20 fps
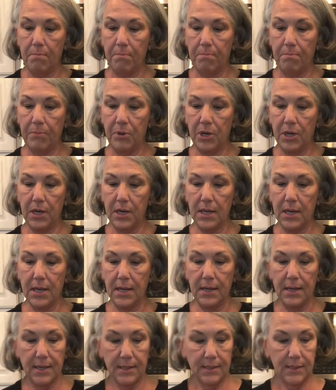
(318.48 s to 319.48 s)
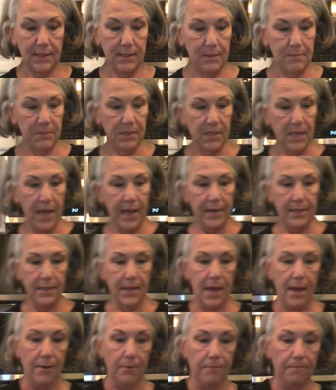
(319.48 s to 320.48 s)
Put it in seam side
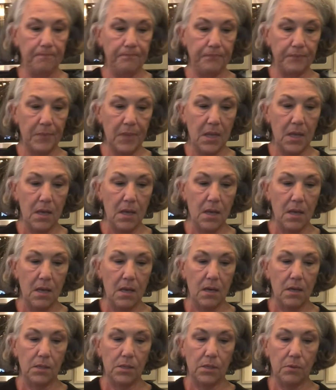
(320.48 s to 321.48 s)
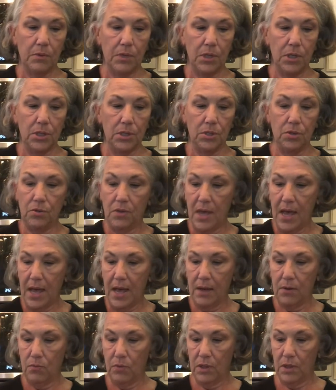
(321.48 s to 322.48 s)
down. So we're gonna do
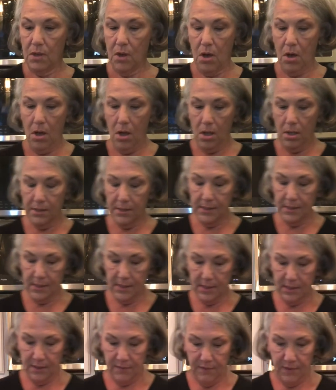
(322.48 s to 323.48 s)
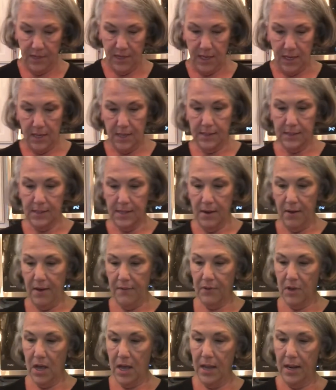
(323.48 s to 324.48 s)
that with all 6 of these. Now
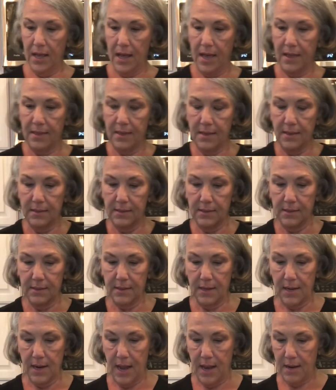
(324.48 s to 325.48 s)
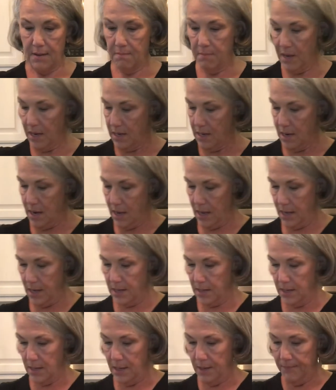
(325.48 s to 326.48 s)
I think this is a 9 by
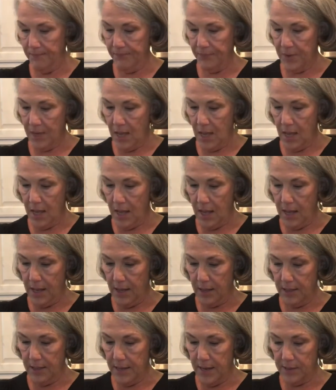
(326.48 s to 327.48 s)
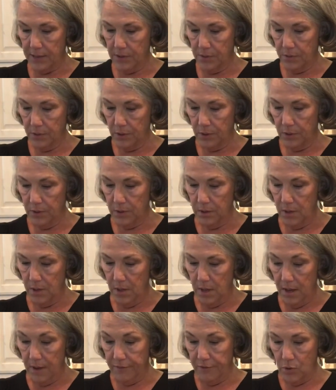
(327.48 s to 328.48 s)
9 casserole.
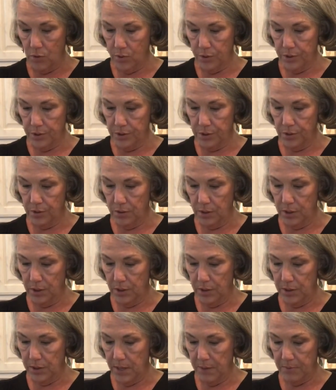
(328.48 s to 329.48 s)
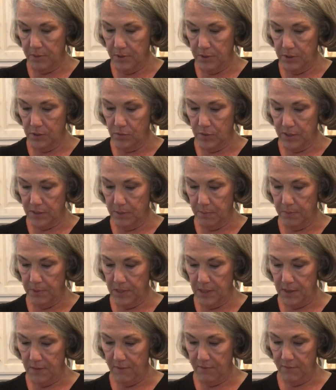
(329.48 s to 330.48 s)
Of course, you could double this
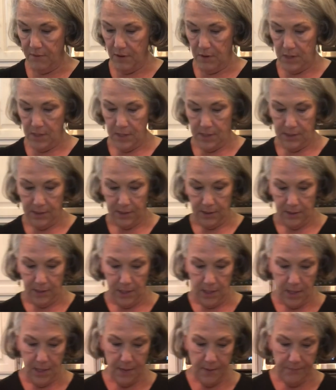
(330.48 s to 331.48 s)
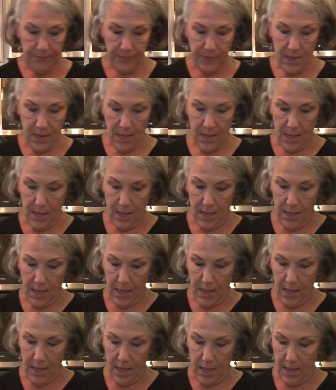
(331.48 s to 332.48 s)
recipe very easily
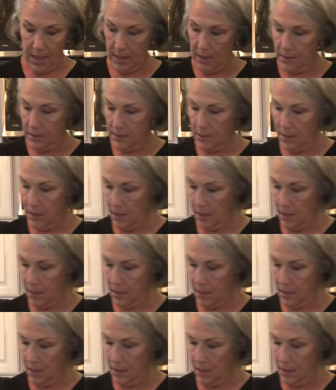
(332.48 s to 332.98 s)
and